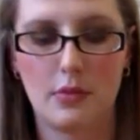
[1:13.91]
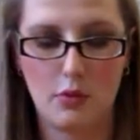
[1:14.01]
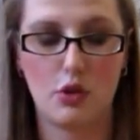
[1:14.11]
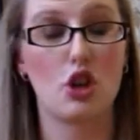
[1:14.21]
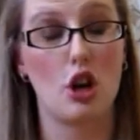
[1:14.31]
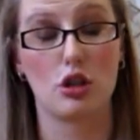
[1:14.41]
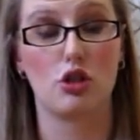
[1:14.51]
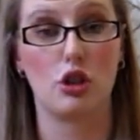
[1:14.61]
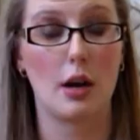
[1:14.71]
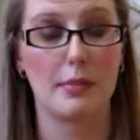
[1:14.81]
which also
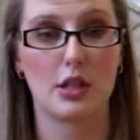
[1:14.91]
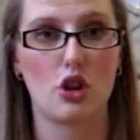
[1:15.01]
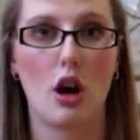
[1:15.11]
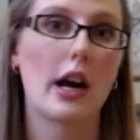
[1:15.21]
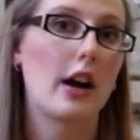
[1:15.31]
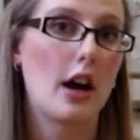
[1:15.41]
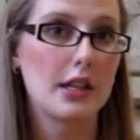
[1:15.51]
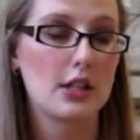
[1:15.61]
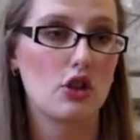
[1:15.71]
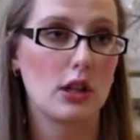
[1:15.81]
shouldn't come as a shock. I got
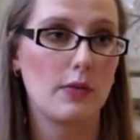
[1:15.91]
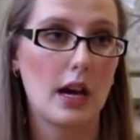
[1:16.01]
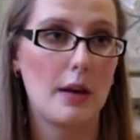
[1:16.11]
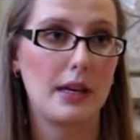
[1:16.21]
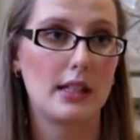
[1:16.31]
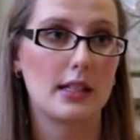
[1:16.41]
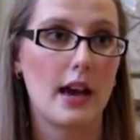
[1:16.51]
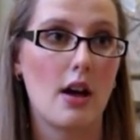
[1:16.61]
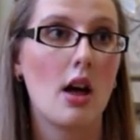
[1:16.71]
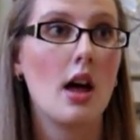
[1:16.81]
this during the VIB
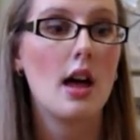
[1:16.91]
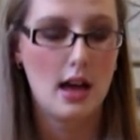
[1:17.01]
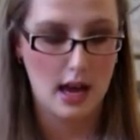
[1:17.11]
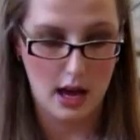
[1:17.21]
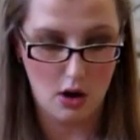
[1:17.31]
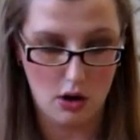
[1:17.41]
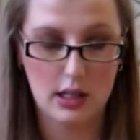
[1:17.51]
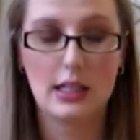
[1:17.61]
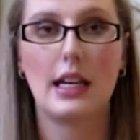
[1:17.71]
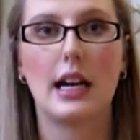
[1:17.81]
sale, and
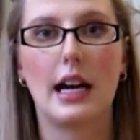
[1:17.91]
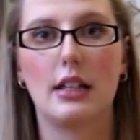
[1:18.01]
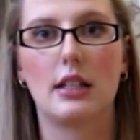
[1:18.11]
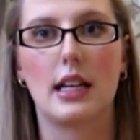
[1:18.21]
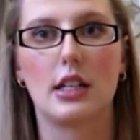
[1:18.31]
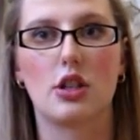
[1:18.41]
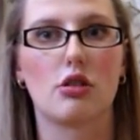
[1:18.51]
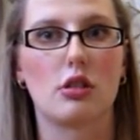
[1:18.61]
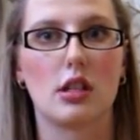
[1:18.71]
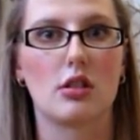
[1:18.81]
honestly, I tend to
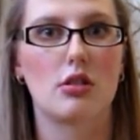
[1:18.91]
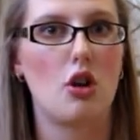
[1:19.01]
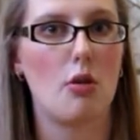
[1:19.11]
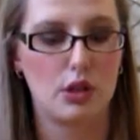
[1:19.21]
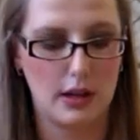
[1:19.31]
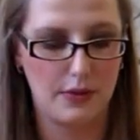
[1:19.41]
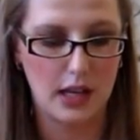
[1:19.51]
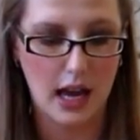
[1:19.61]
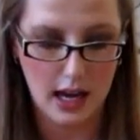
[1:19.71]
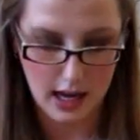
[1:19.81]
turn to this almost every
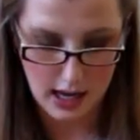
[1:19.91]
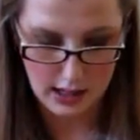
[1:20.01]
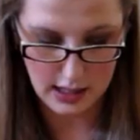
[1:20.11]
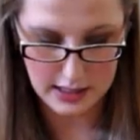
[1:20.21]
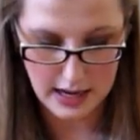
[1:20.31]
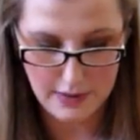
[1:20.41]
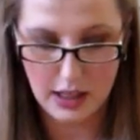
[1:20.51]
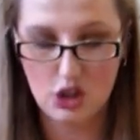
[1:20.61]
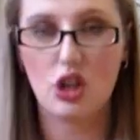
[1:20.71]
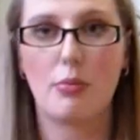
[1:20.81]
day. It doesn't have
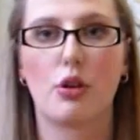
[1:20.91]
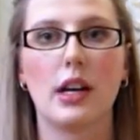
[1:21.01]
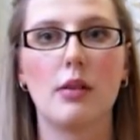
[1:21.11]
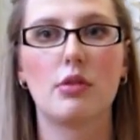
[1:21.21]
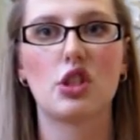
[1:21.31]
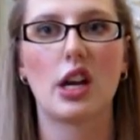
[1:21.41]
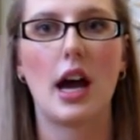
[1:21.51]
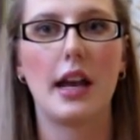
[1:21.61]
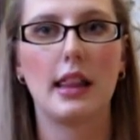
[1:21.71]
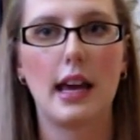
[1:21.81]
any shimmer in it, which I
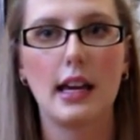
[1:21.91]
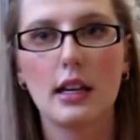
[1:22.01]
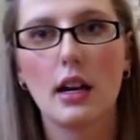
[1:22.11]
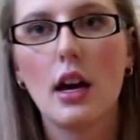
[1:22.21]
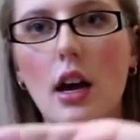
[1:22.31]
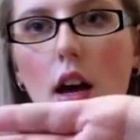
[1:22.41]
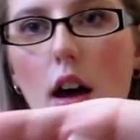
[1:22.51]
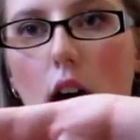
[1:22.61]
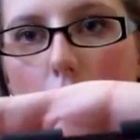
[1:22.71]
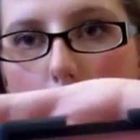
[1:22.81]
kind of like.
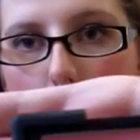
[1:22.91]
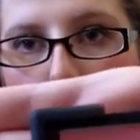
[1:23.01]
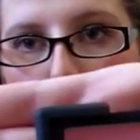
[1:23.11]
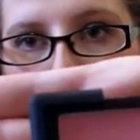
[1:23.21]
If you